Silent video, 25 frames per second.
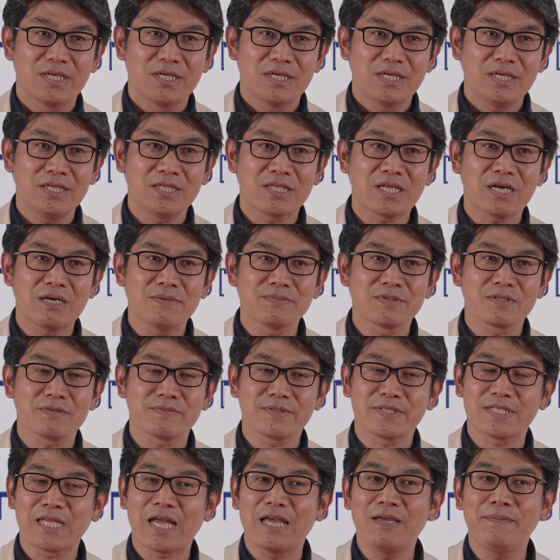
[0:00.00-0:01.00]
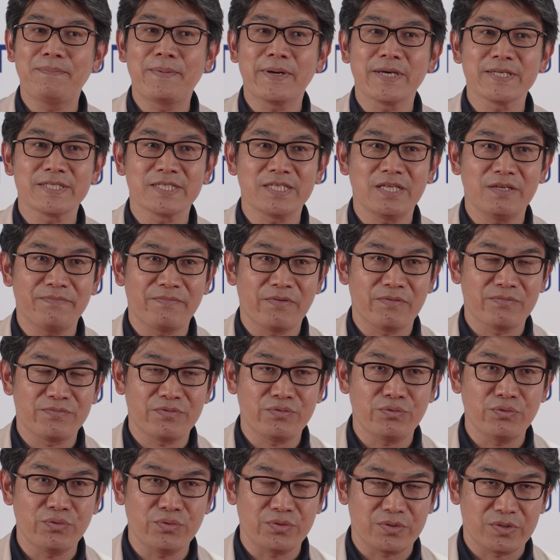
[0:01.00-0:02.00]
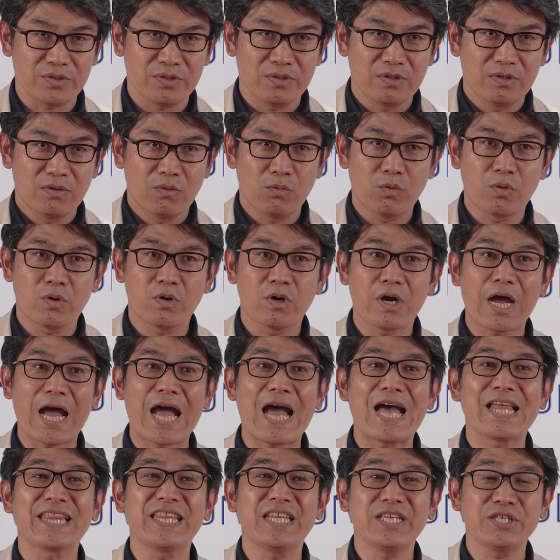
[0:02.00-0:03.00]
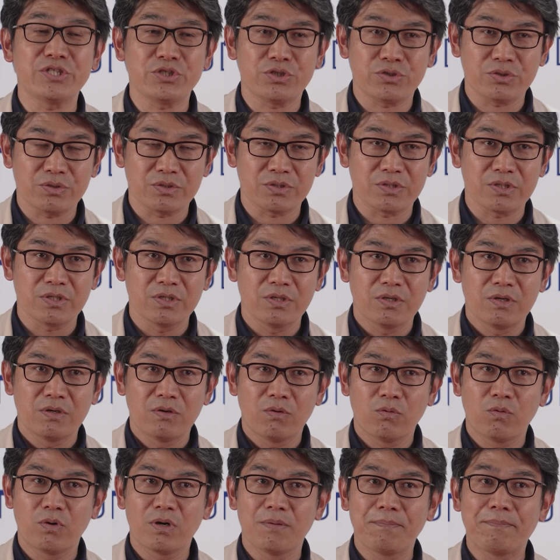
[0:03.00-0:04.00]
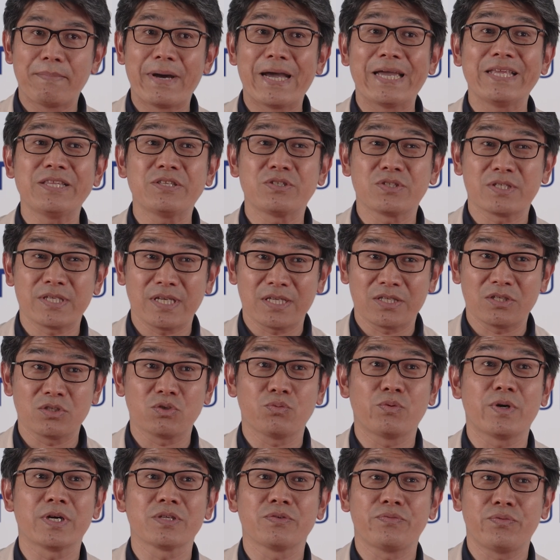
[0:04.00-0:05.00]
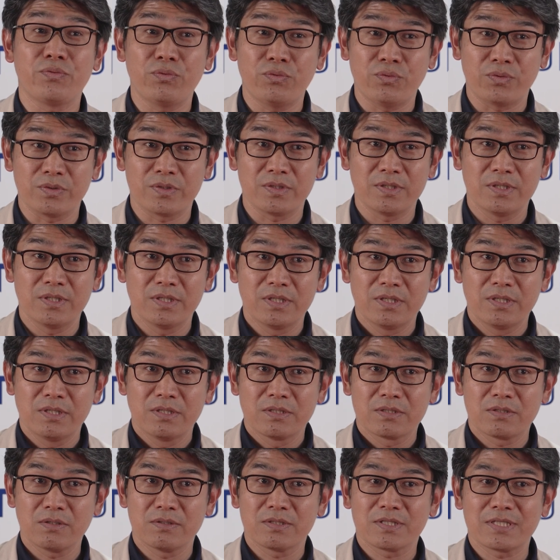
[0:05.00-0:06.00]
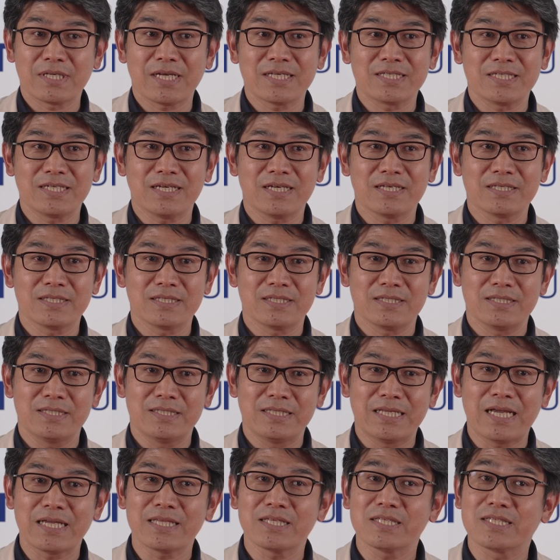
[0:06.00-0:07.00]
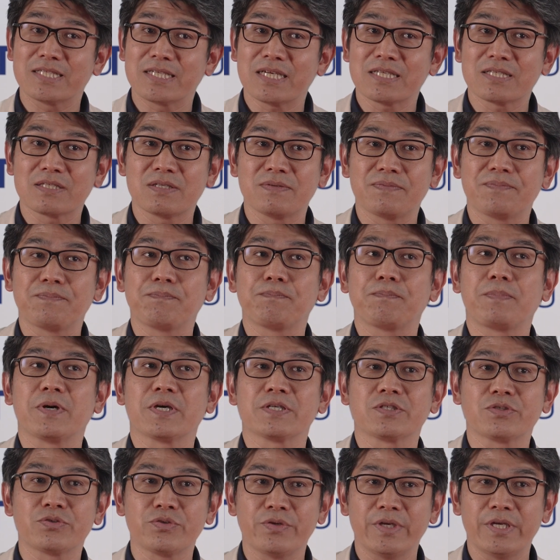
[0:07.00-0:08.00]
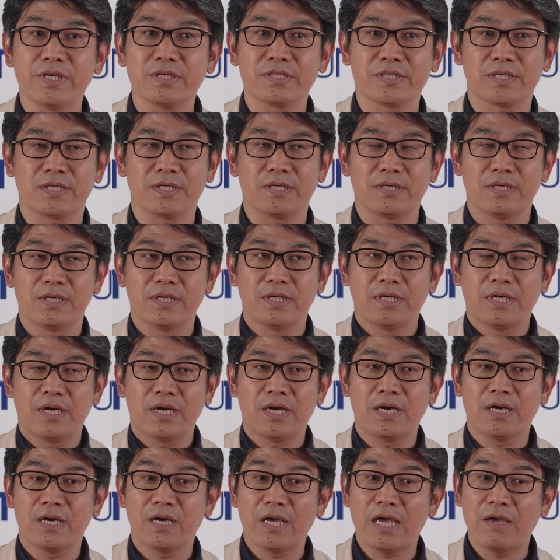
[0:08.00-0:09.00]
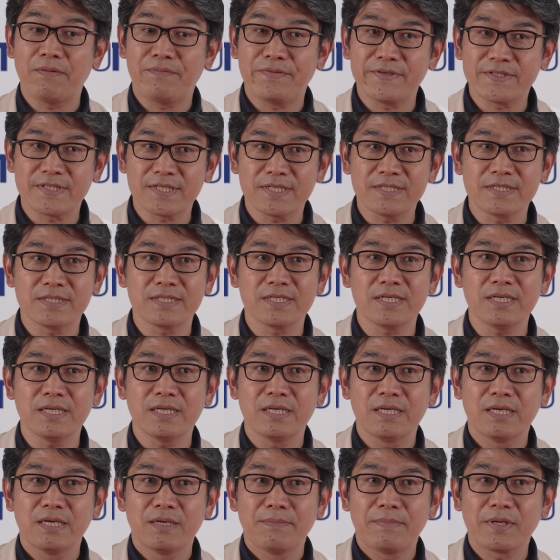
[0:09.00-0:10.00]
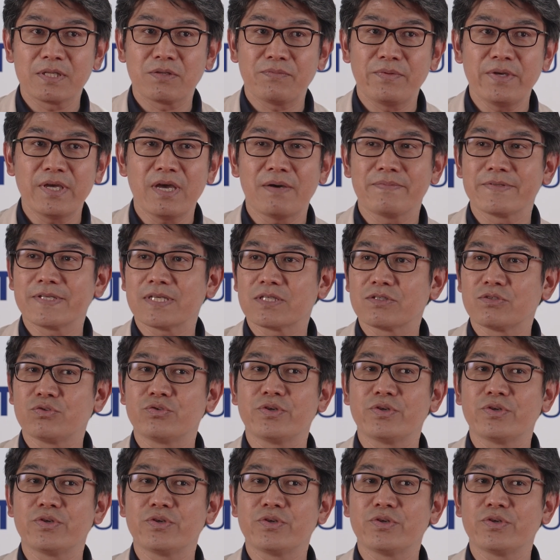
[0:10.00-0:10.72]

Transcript: in terms of the diversity of food or attitude or mindset toward food. So such as not just pursuing efficiency, but we have the